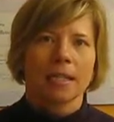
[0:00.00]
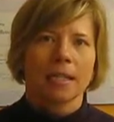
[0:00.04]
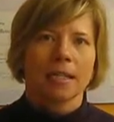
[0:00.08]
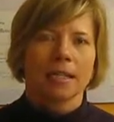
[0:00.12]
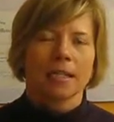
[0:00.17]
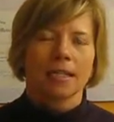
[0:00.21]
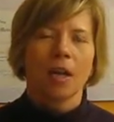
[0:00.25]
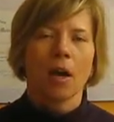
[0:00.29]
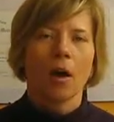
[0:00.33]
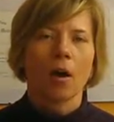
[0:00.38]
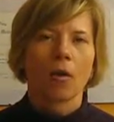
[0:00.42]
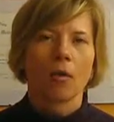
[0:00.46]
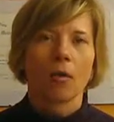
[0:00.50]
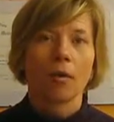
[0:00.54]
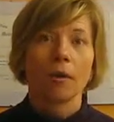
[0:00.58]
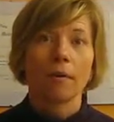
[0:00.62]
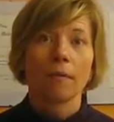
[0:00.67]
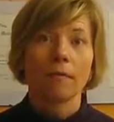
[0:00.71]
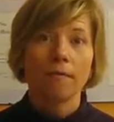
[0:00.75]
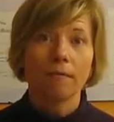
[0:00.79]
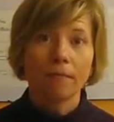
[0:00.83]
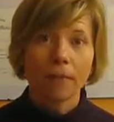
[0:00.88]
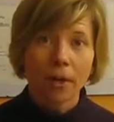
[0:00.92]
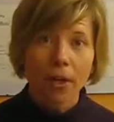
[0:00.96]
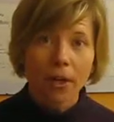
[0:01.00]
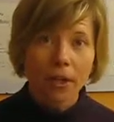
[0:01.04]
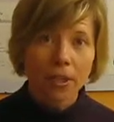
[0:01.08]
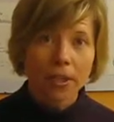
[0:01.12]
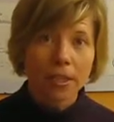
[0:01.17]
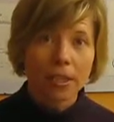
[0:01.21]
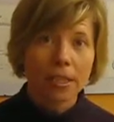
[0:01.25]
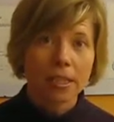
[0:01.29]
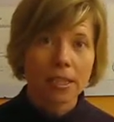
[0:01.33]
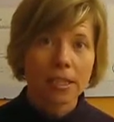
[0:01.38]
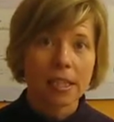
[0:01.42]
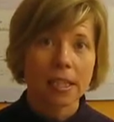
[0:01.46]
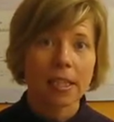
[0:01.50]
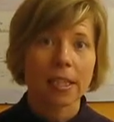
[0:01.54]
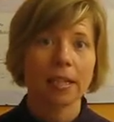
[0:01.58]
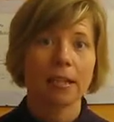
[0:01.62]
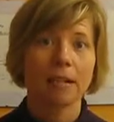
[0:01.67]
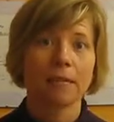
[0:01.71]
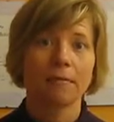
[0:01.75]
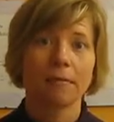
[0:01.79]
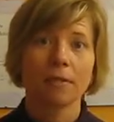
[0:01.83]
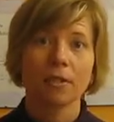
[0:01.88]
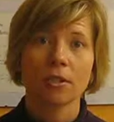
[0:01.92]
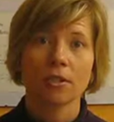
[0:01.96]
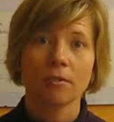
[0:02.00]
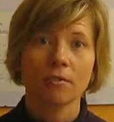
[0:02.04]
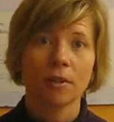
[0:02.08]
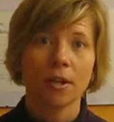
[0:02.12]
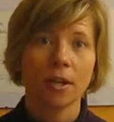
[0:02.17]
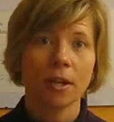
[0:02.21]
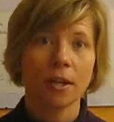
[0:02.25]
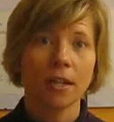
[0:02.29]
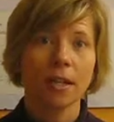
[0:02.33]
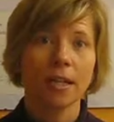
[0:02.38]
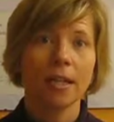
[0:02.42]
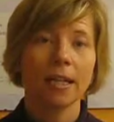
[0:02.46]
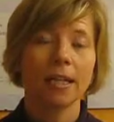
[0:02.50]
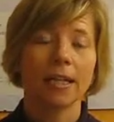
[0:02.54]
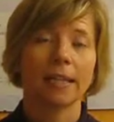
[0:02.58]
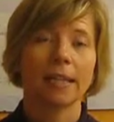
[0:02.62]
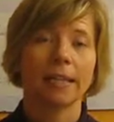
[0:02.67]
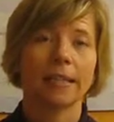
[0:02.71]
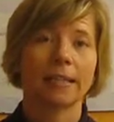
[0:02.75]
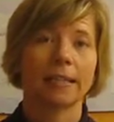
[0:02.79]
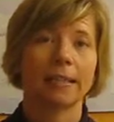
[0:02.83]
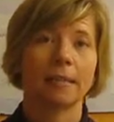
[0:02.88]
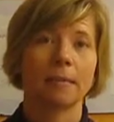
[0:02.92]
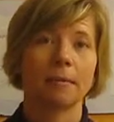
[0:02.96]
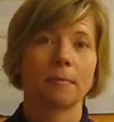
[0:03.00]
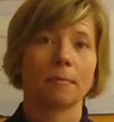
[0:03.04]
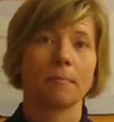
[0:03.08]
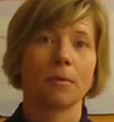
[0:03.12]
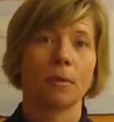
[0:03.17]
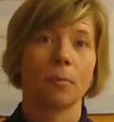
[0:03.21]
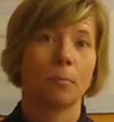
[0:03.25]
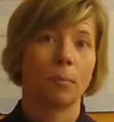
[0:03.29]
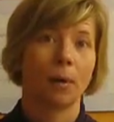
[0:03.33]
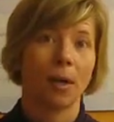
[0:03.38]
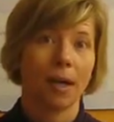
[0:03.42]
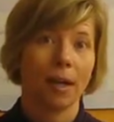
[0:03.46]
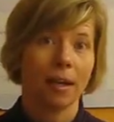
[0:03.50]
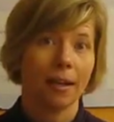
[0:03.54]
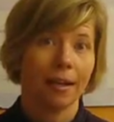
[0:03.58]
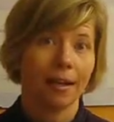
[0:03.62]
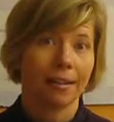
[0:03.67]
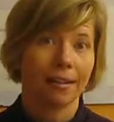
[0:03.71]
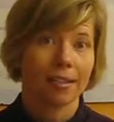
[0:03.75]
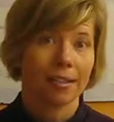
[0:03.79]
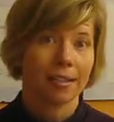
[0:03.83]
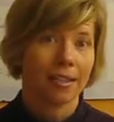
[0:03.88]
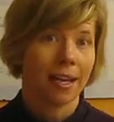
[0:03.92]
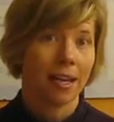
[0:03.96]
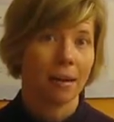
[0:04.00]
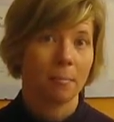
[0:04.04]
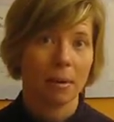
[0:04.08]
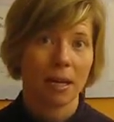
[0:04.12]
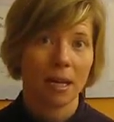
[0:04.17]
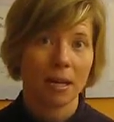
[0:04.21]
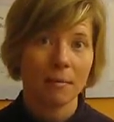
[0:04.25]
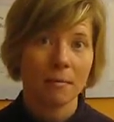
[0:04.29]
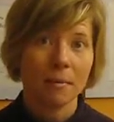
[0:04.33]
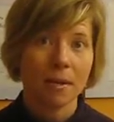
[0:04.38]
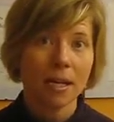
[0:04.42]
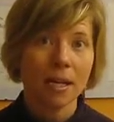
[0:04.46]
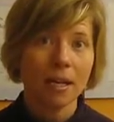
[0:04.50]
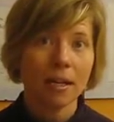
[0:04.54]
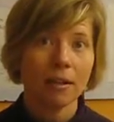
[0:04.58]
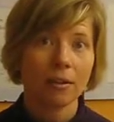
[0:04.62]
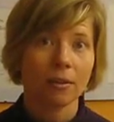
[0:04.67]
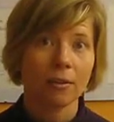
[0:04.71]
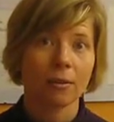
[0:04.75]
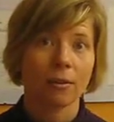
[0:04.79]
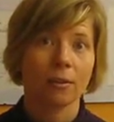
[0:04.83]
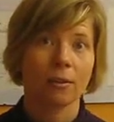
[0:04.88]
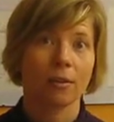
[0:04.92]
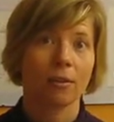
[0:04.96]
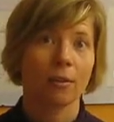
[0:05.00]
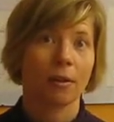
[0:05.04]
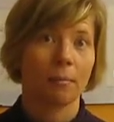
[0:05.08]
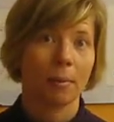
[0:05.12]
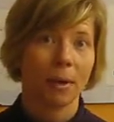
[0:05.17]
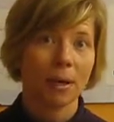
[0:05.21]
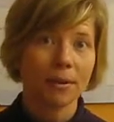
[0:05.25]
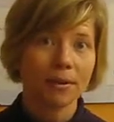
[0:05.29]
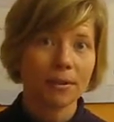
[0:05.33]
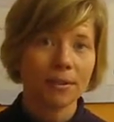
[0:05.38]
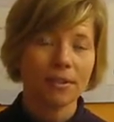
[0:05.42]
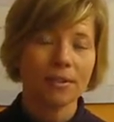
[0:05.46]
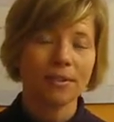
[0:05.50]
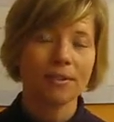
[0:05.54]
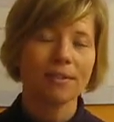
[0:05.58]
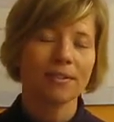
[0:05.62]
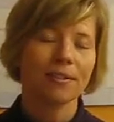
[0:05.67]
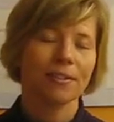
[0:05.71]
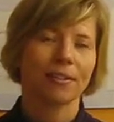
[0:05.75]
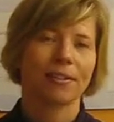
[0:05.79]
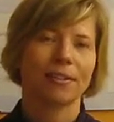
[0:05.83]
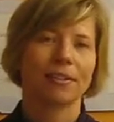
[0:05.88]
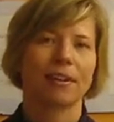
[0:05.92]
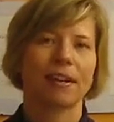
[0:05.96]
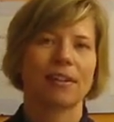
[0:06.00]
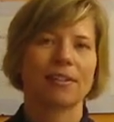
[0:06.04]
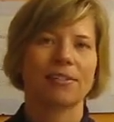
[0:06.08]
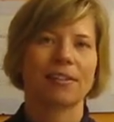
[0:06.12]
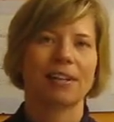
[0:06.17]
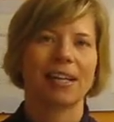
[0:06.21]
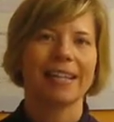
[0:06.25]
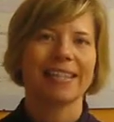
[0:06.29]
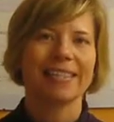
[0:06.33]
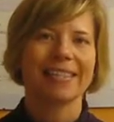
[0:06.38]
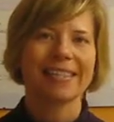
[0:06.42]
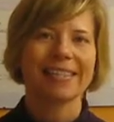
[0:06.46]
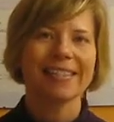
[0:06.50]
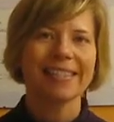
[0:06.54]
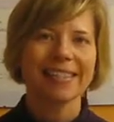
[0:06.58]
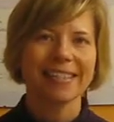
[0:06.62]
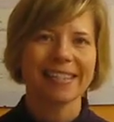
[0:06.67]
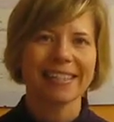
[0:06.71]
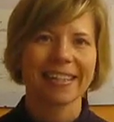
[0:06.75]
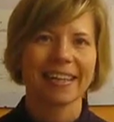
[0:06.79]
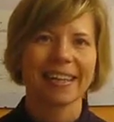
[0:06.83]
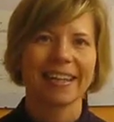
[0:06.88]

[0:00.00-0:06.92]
So first of all, you probably just had a baby or you're about to, so congratulations.